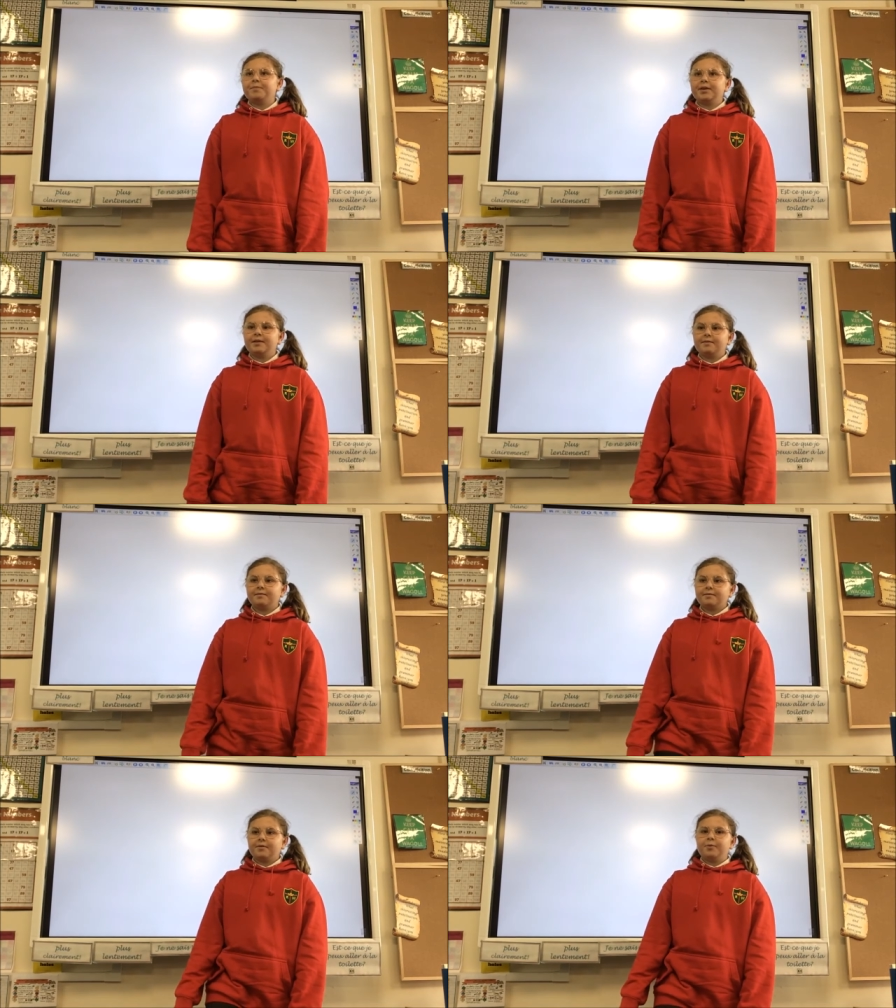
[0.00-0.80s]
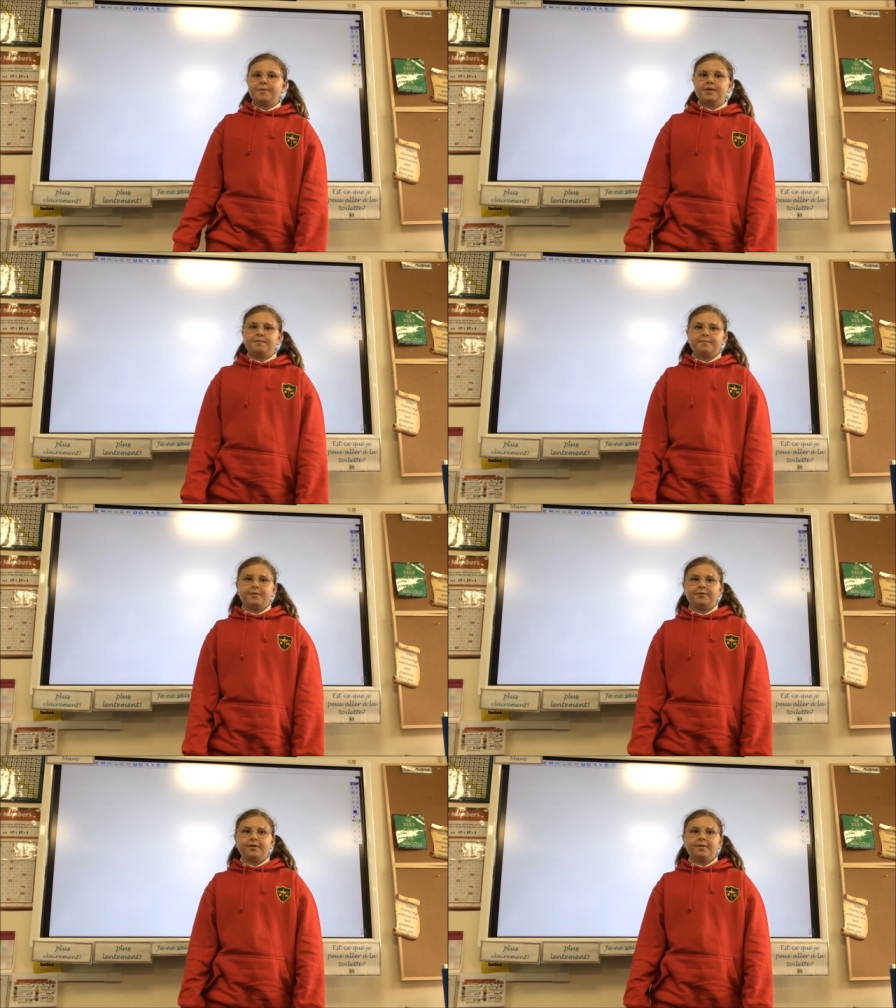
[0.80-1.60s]
be, will be
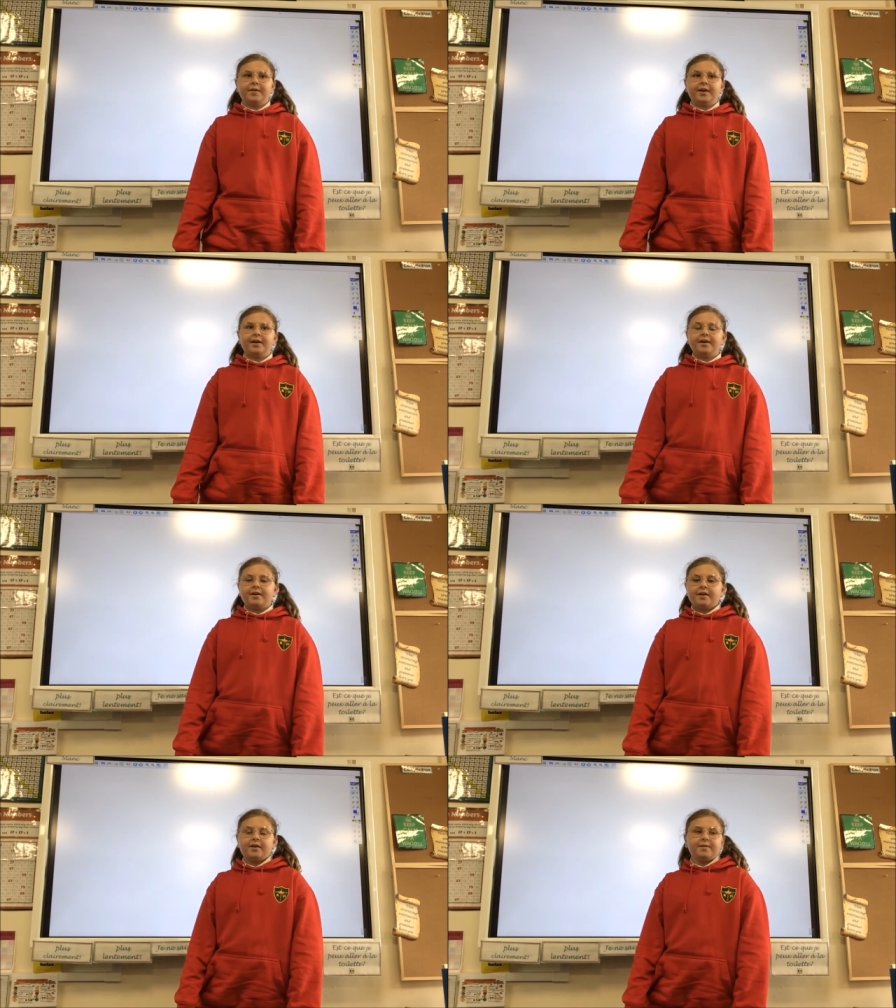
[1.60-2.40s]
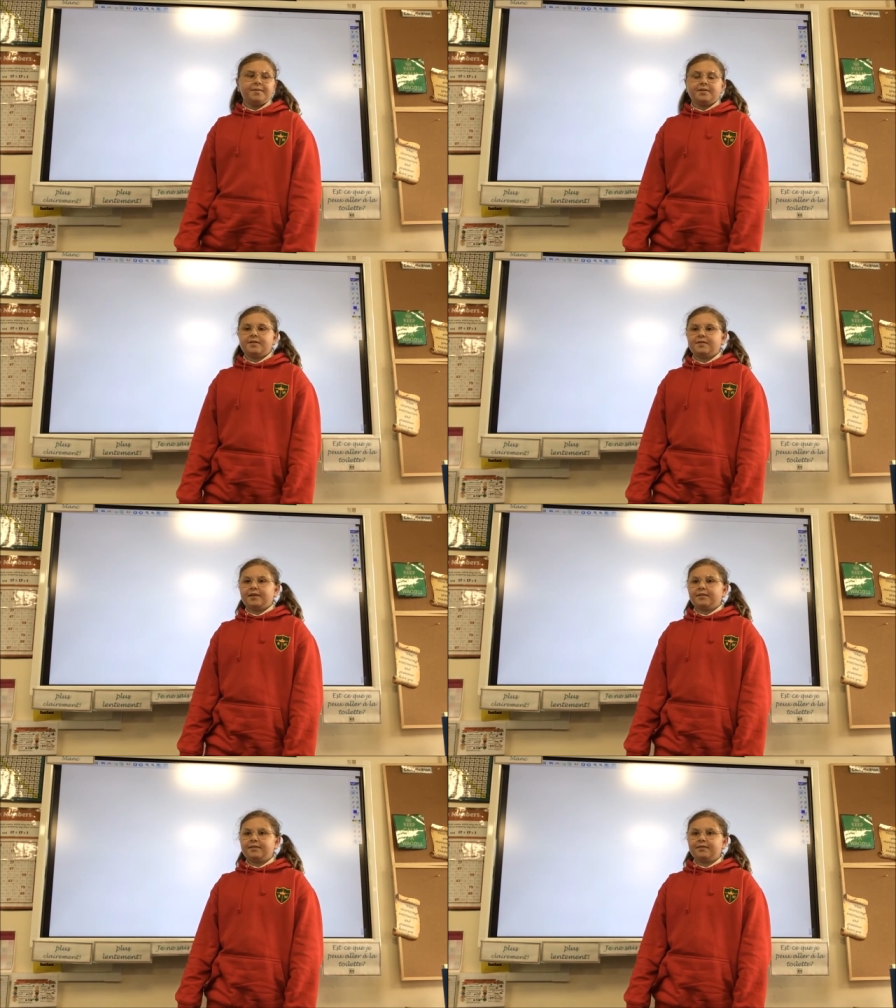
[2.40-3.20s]
performing Hope is the
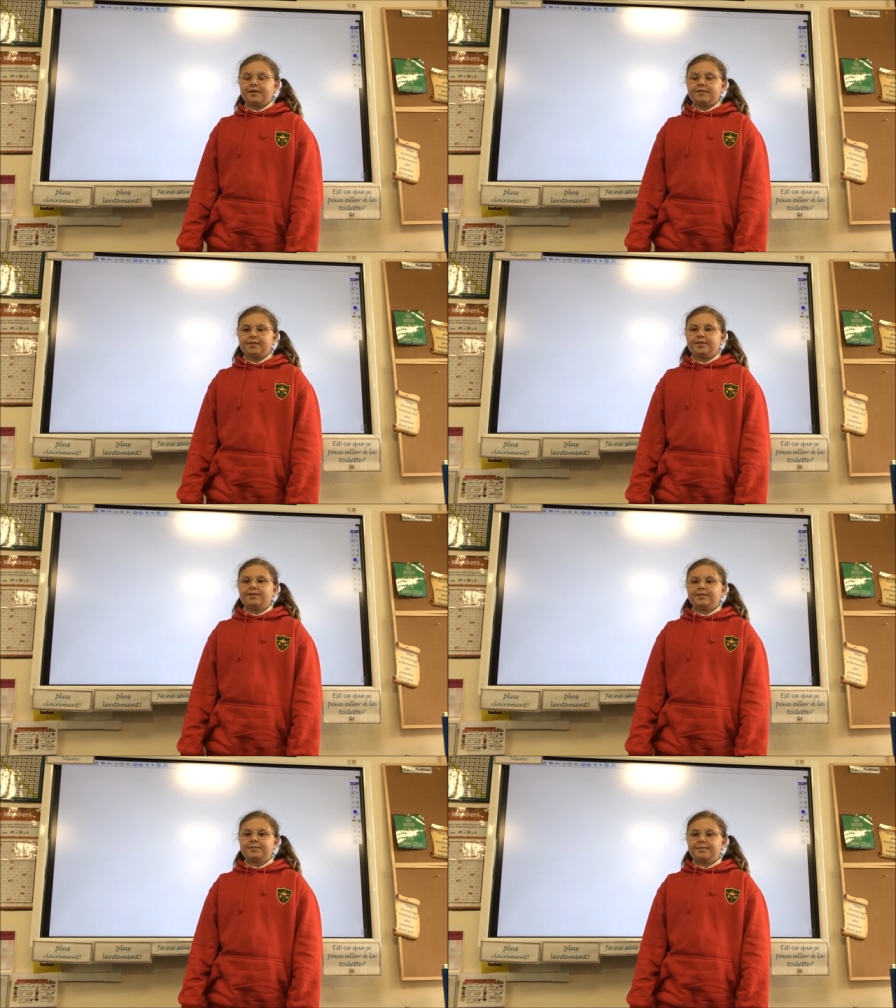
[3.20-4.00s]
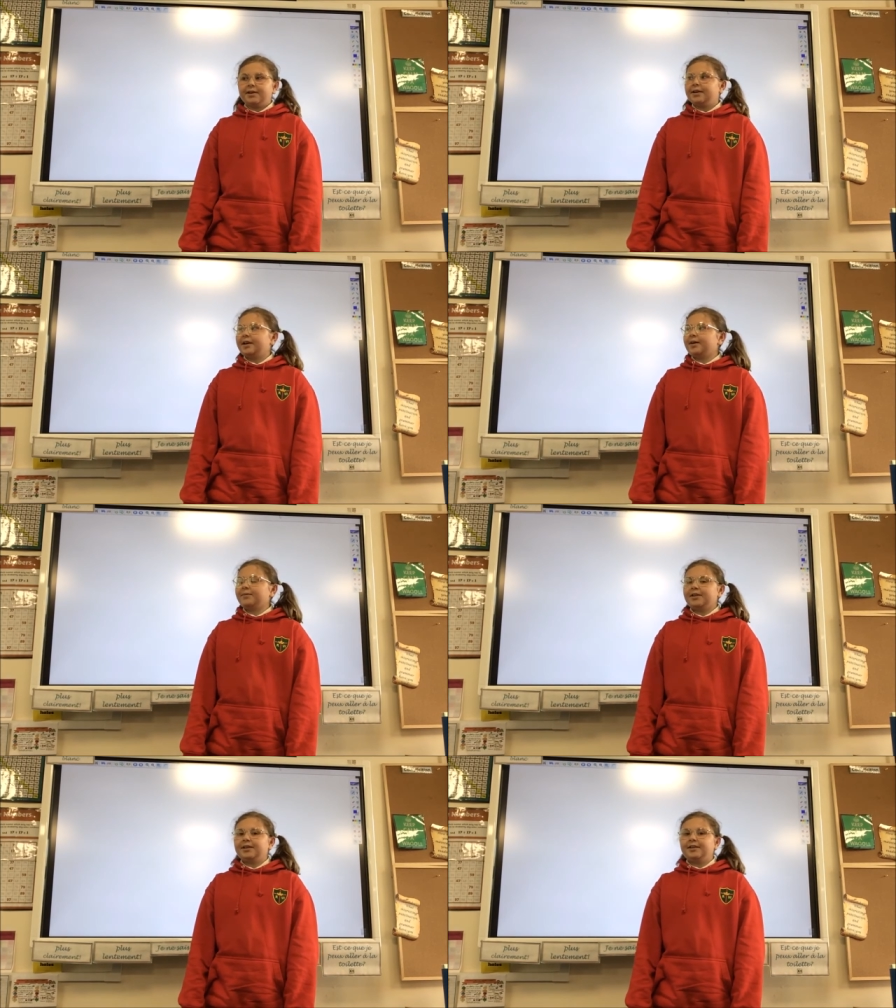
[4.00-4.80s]
Thing with Feathers by
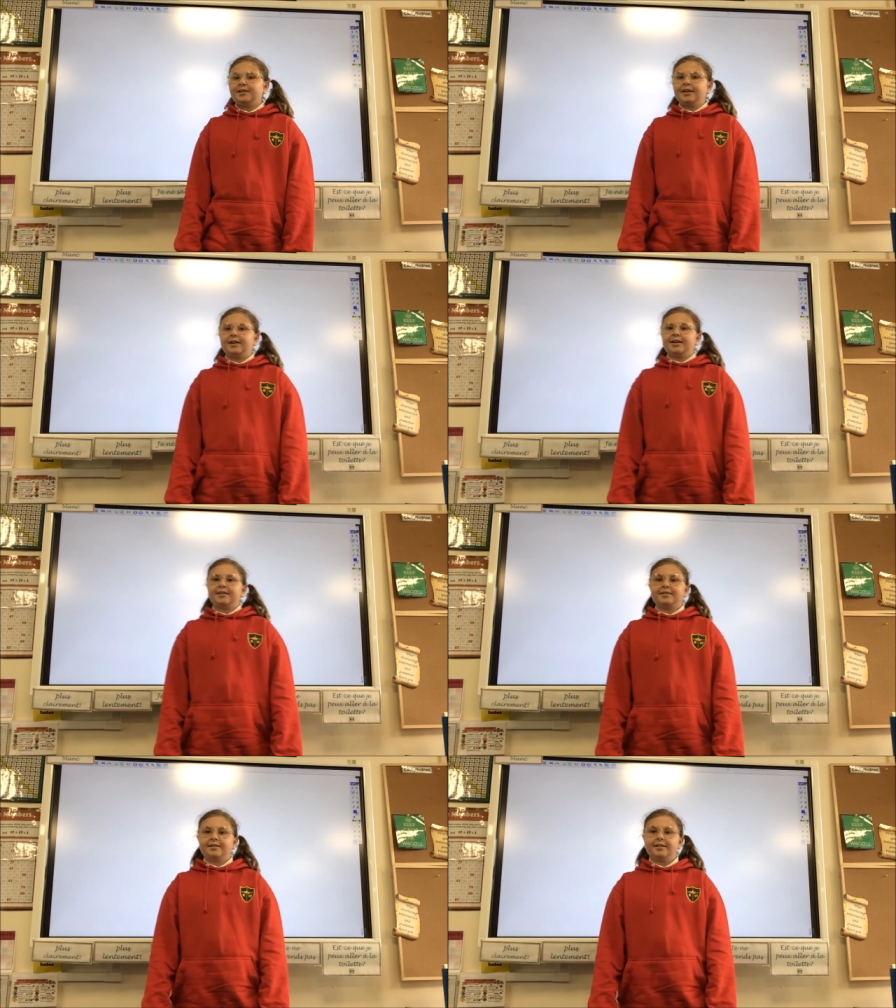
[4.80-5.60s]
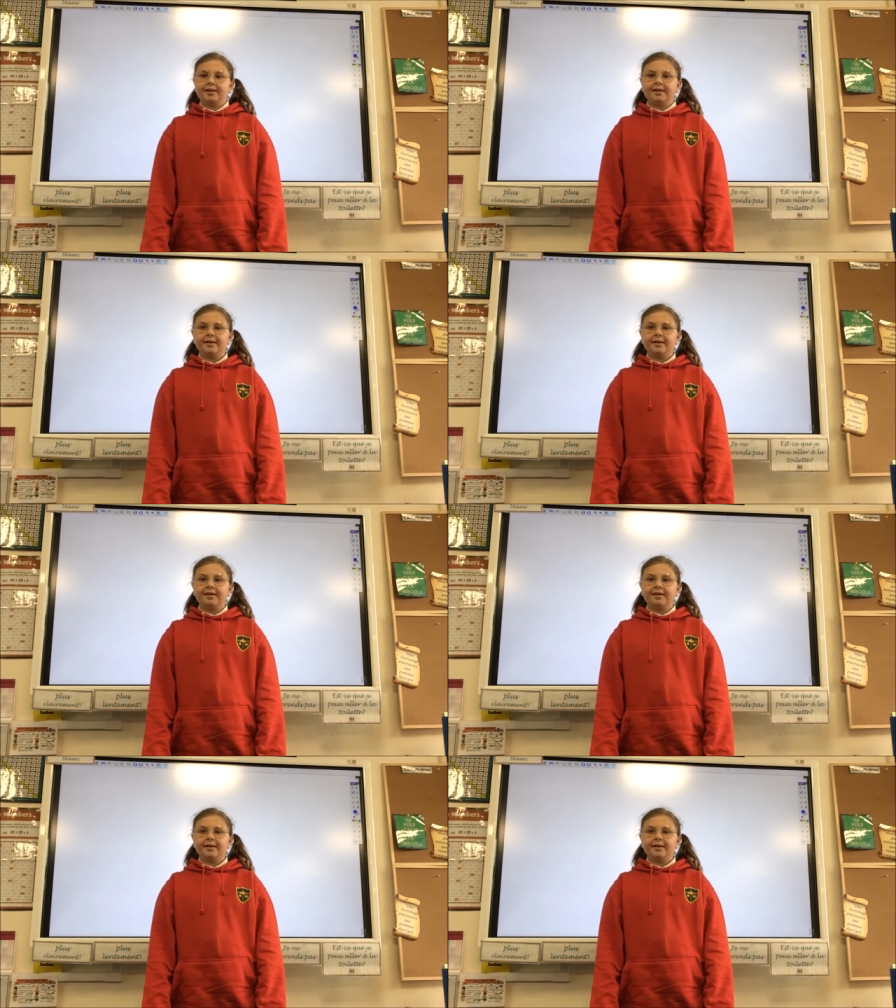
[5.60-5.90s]
Emily Dickinson.